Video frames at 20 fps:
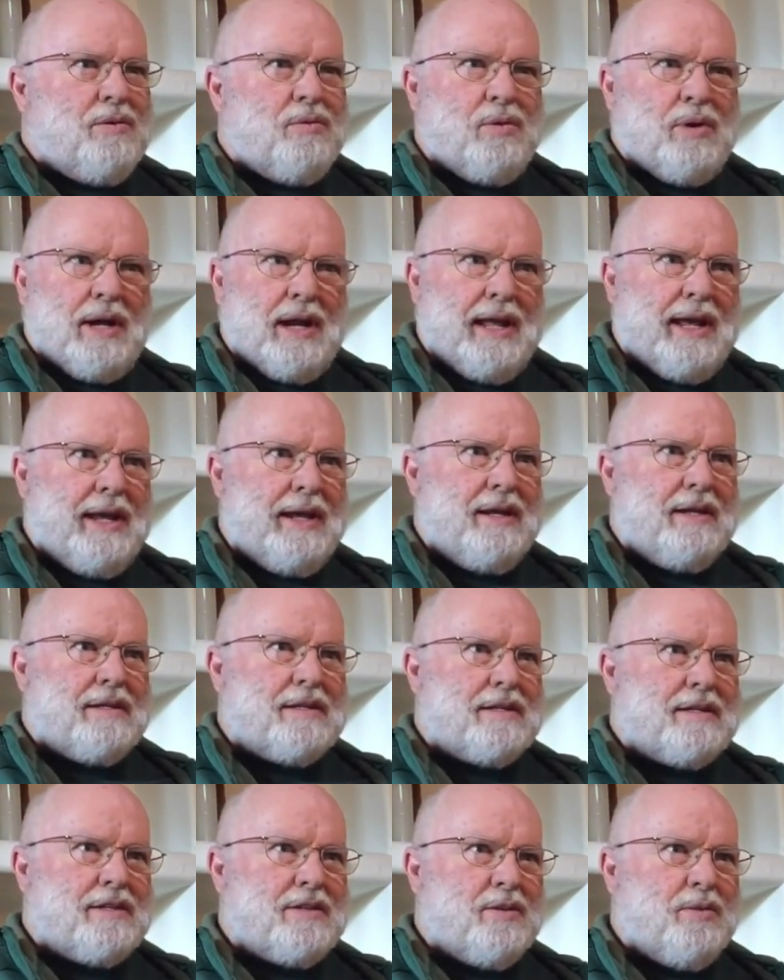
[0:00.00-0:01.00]

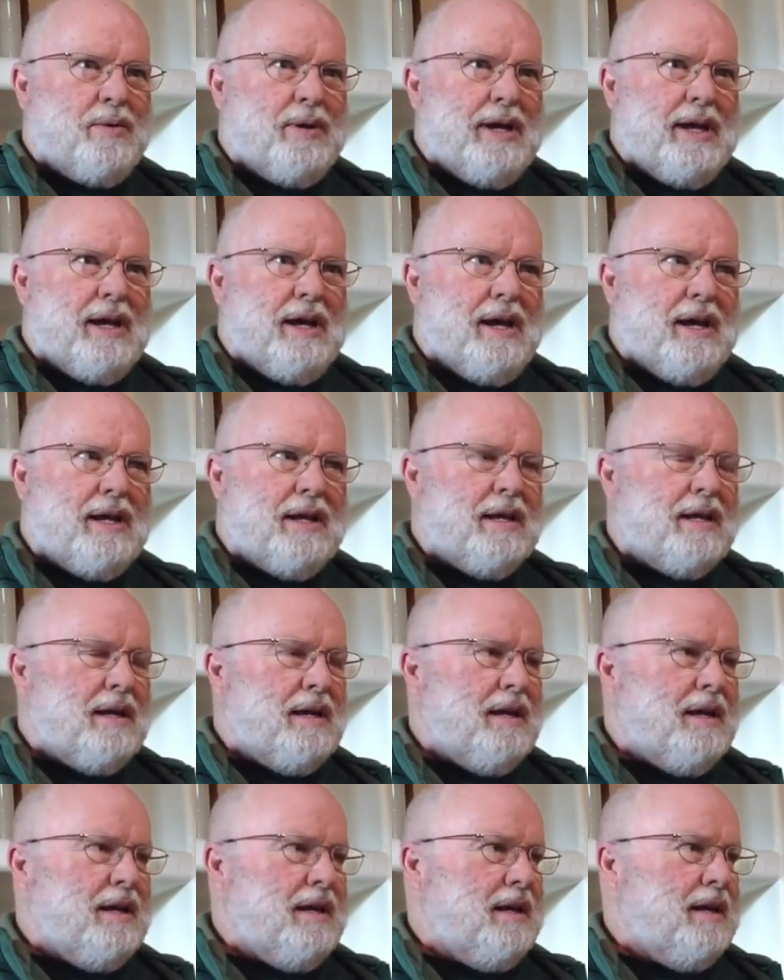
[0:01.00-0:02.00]
relate, the way I
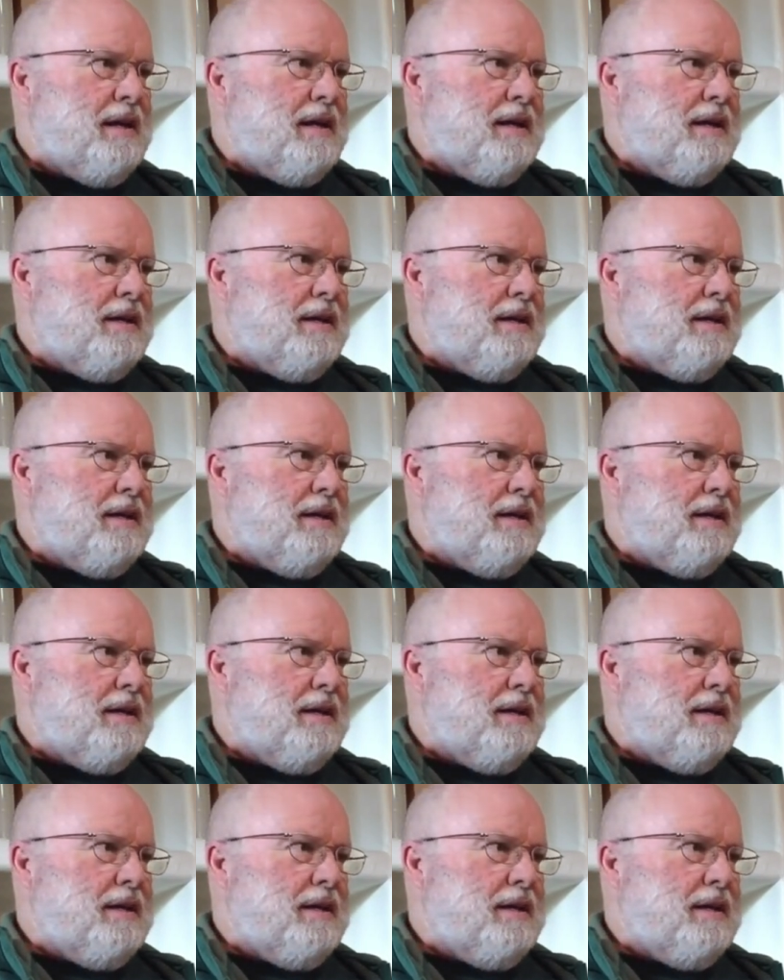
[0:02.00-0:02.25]
uh,